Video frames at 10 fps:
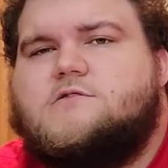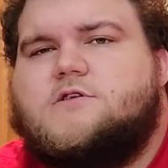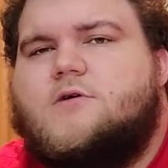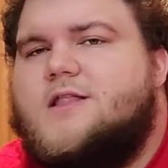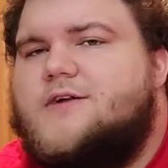
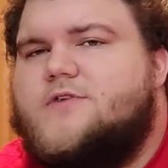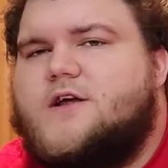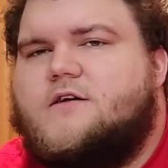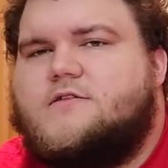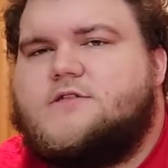So
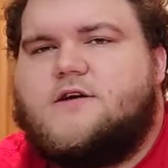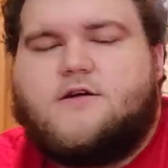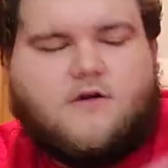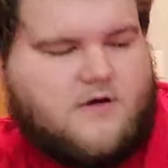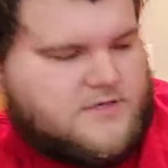$11
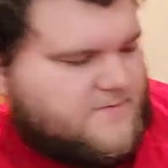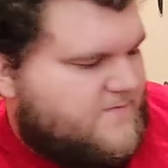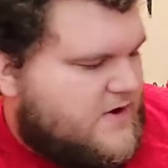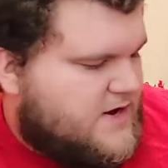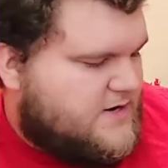there, awesome
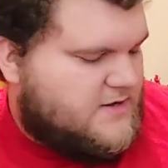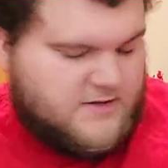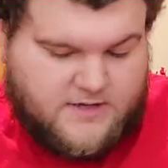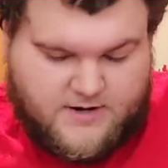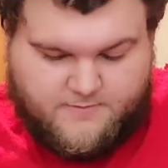find,
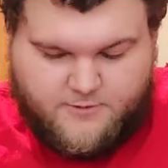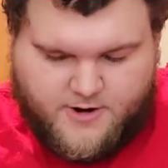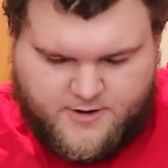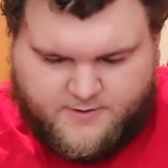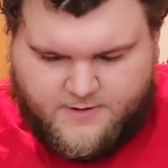again,
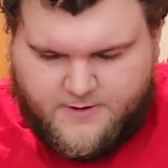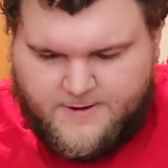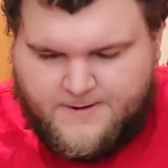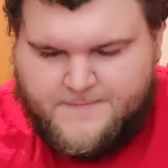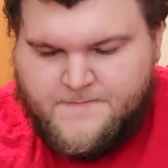brand new.
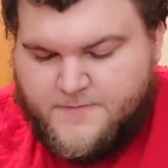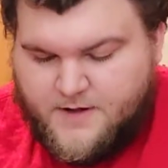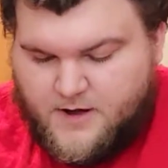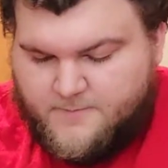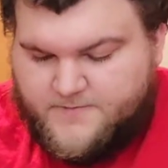
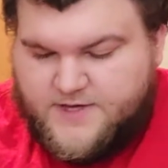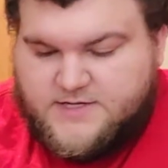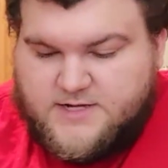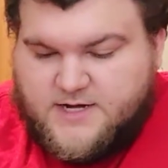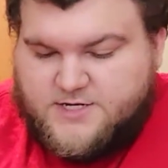Um,
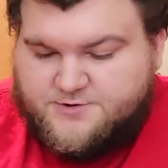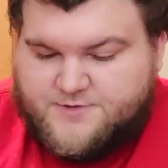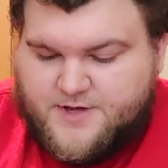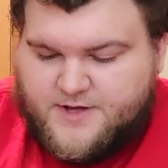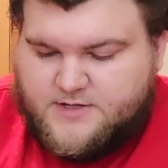these next two
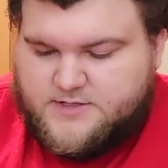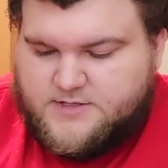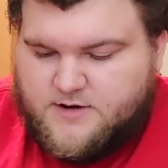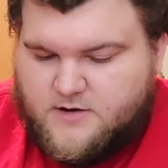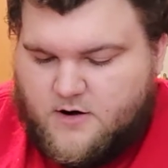things
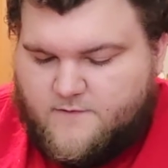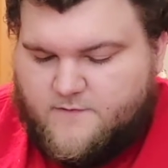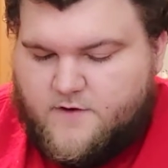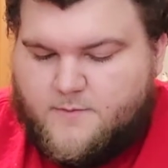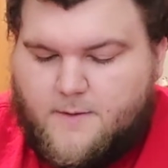are
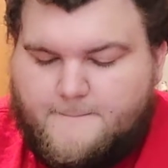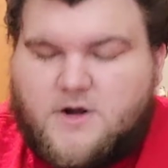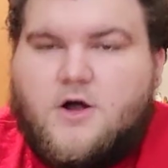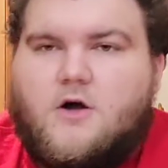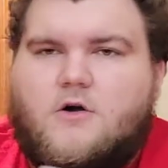from
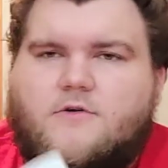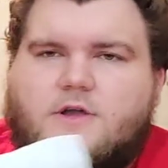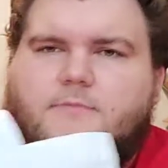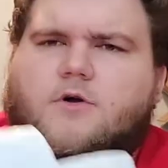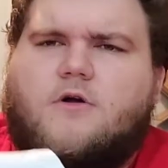
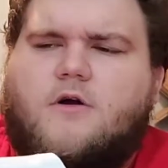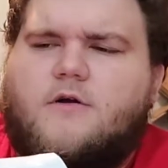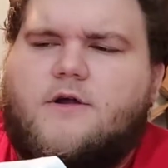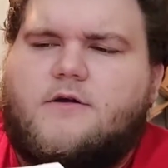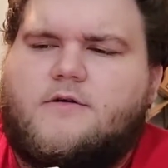Macari,
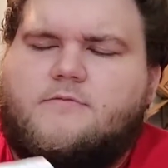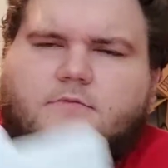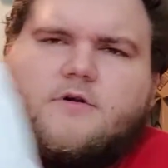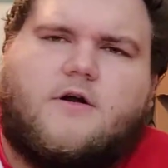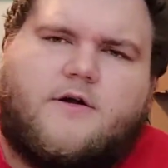Mercari,
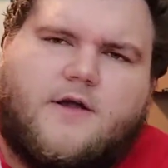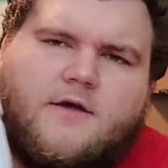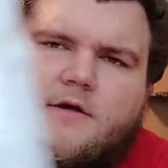Mercari.